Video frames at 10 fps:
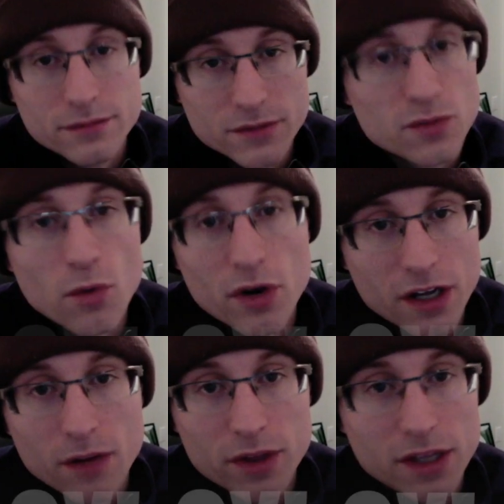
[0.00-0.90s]
There's more to
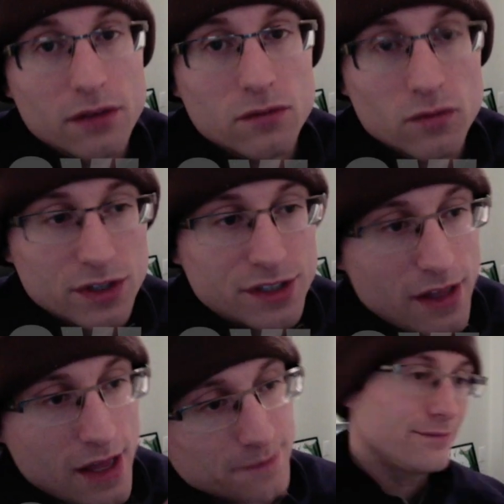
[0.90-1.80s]
come with it. We'll just say
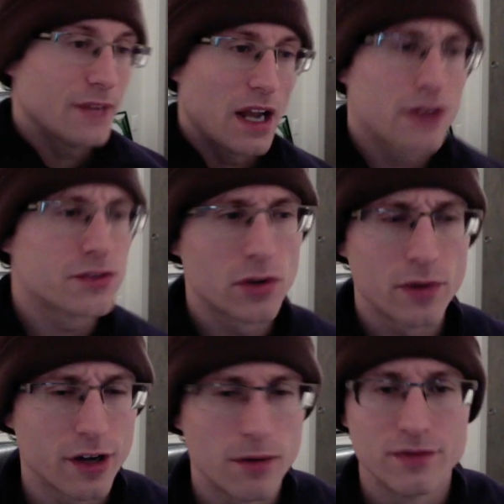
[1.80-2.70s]
that. I also don't
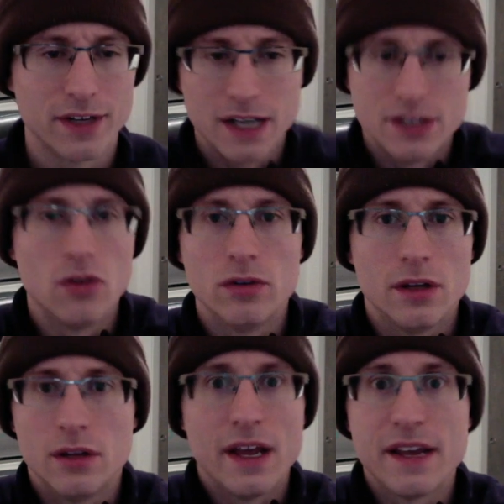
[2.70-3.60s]
want to come off like I don't
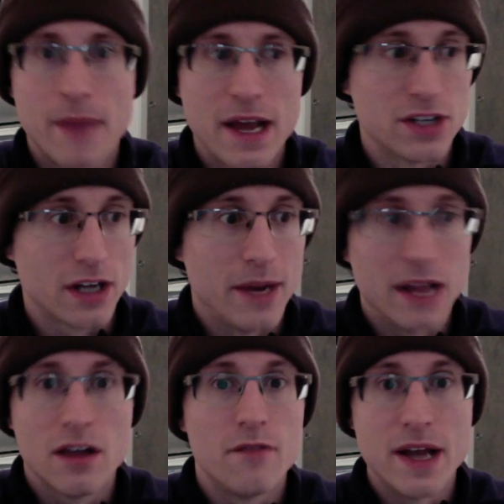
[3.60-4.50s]
like Magic. I mean, I
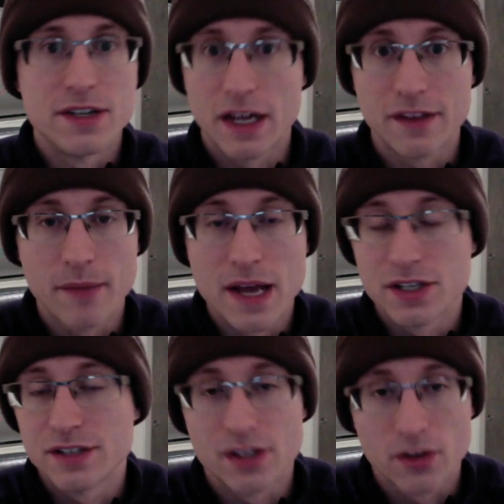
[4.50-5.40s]
love Magic. I think
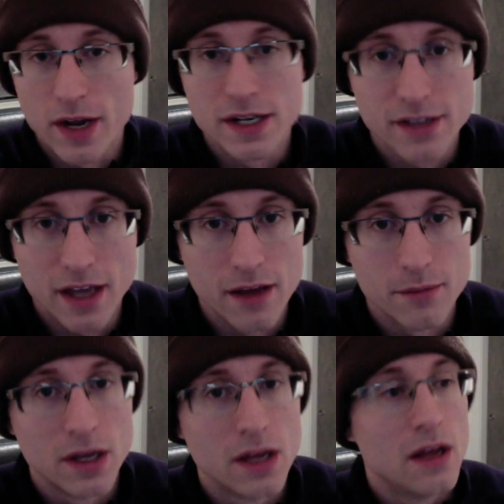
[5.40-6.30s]
Magic is the greatest game.